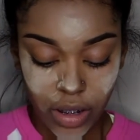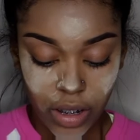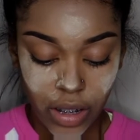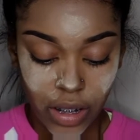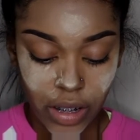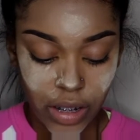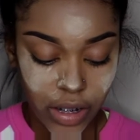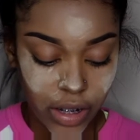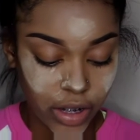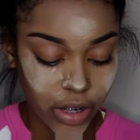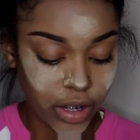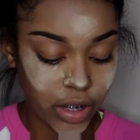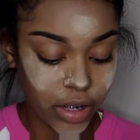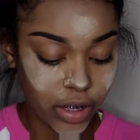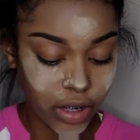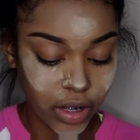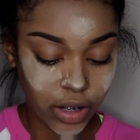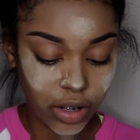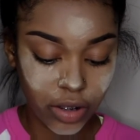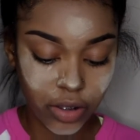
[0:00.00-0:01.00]
and
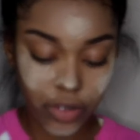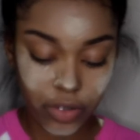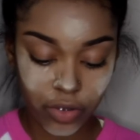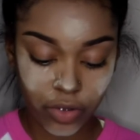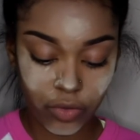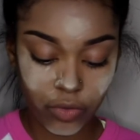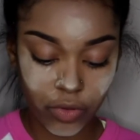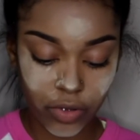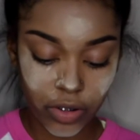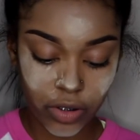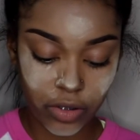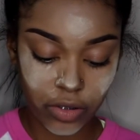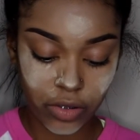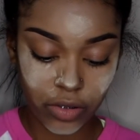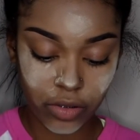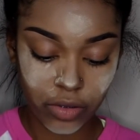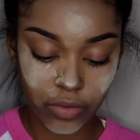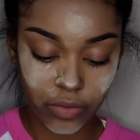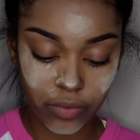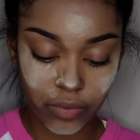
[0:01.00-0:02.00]
you want to
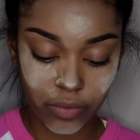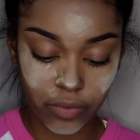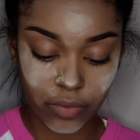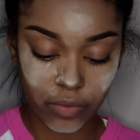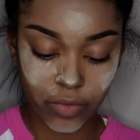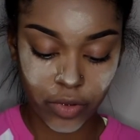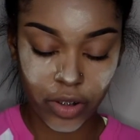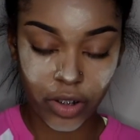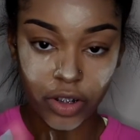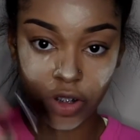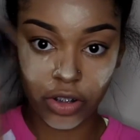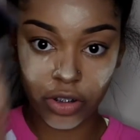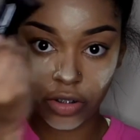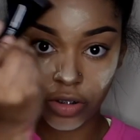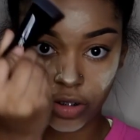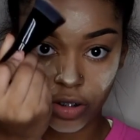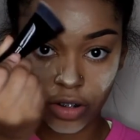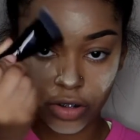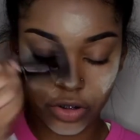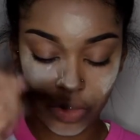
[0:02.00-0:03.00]
get your
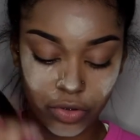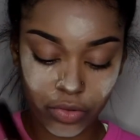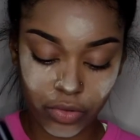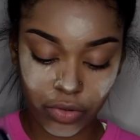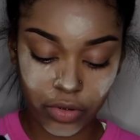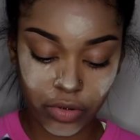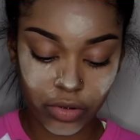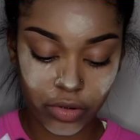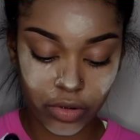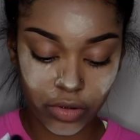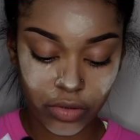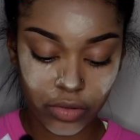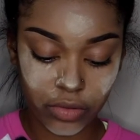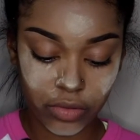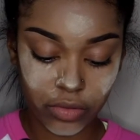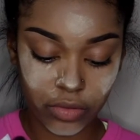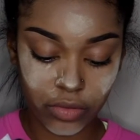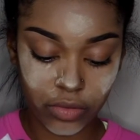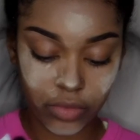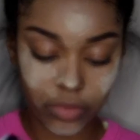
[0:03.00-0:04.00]
contour
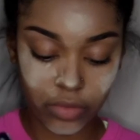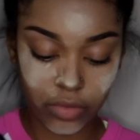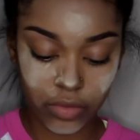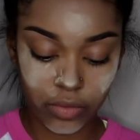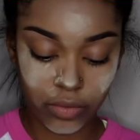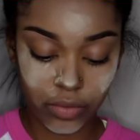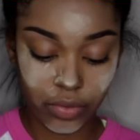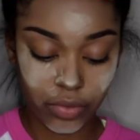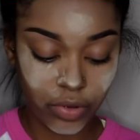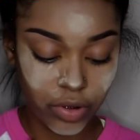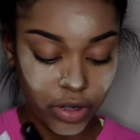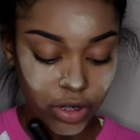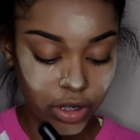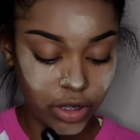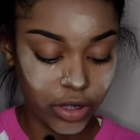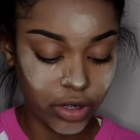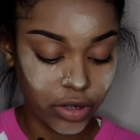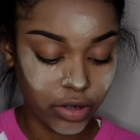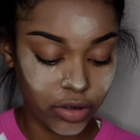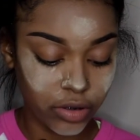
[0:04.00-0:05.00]

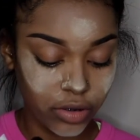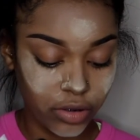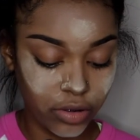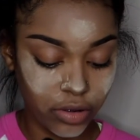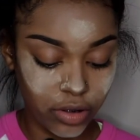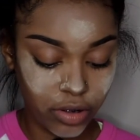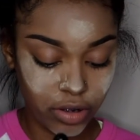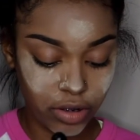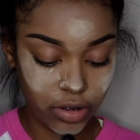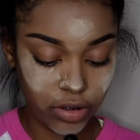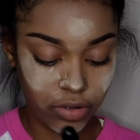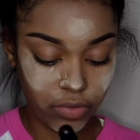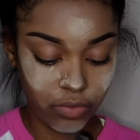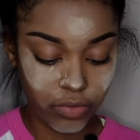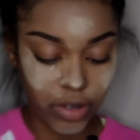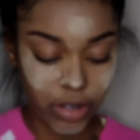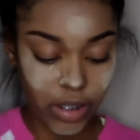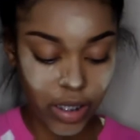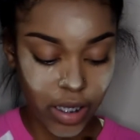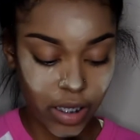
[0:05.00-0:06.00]
brush. This is the one
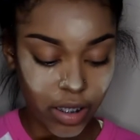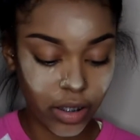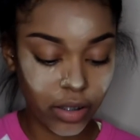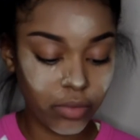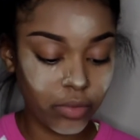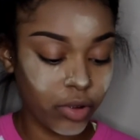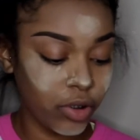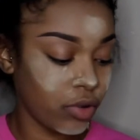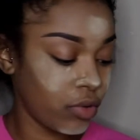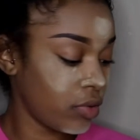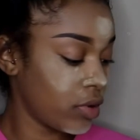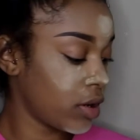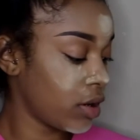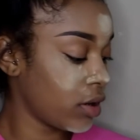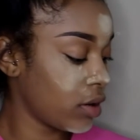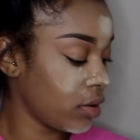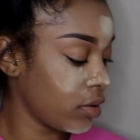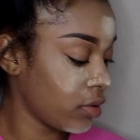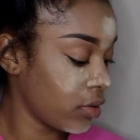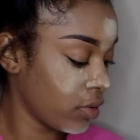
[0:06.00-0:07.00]
I'm
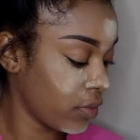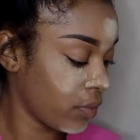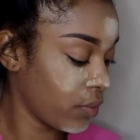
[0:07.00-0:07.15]
using.